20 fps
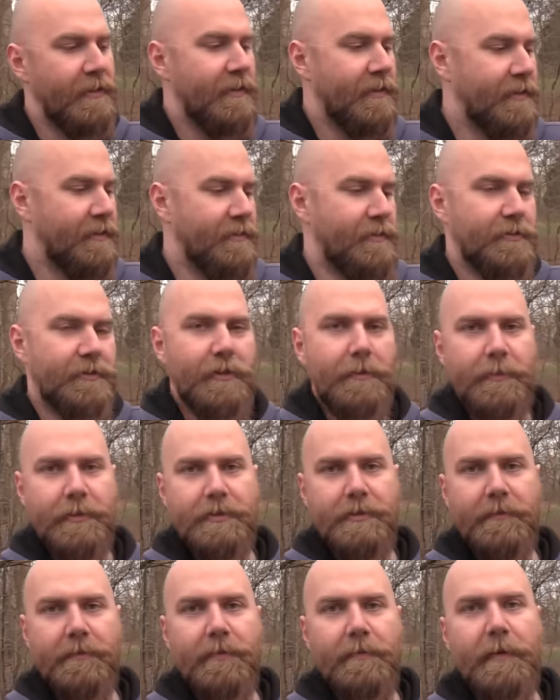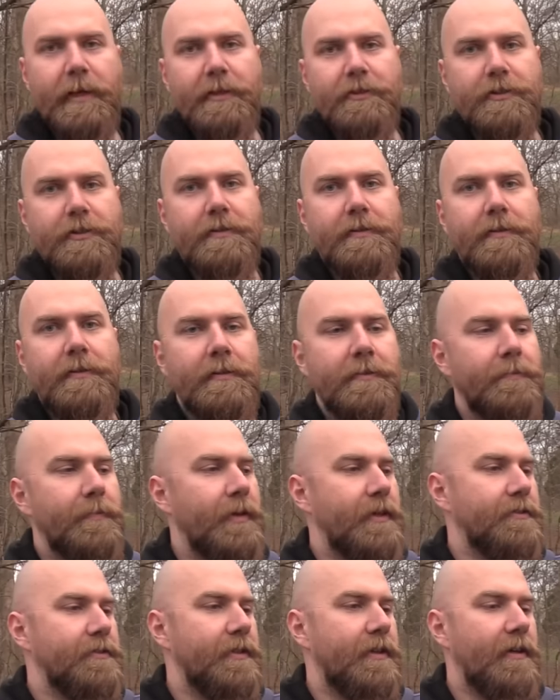because it's so much information,
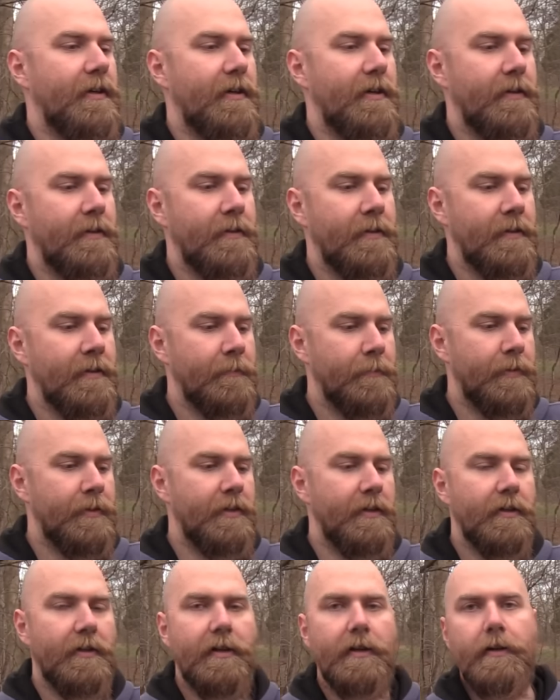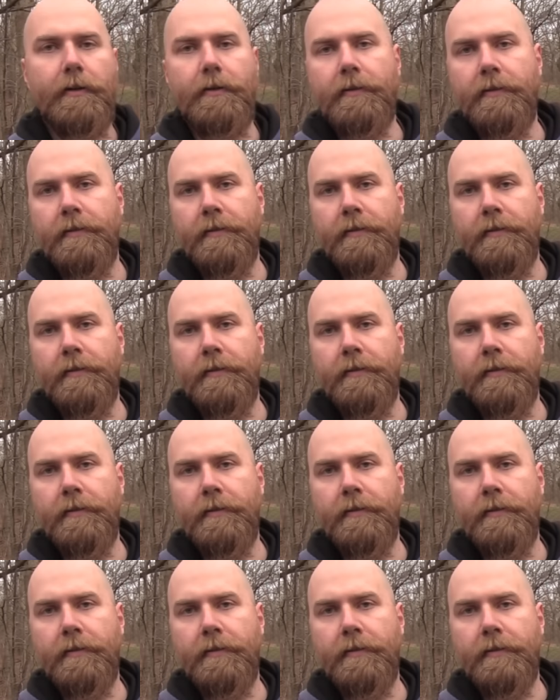but there you go.